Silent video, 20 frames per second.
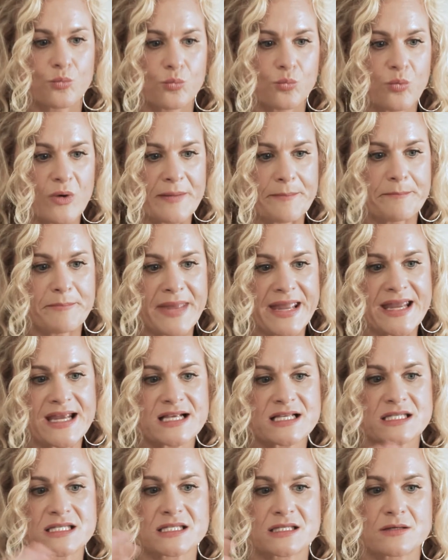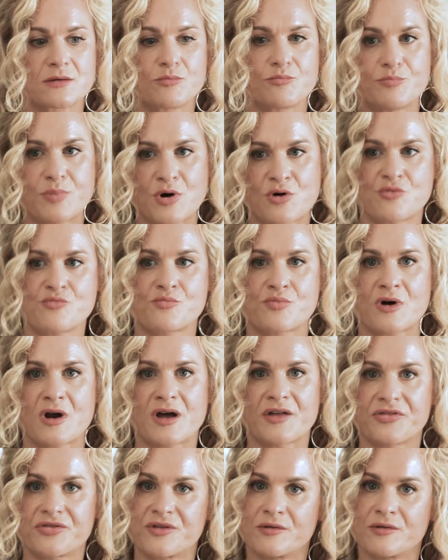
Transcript: What makes bone broth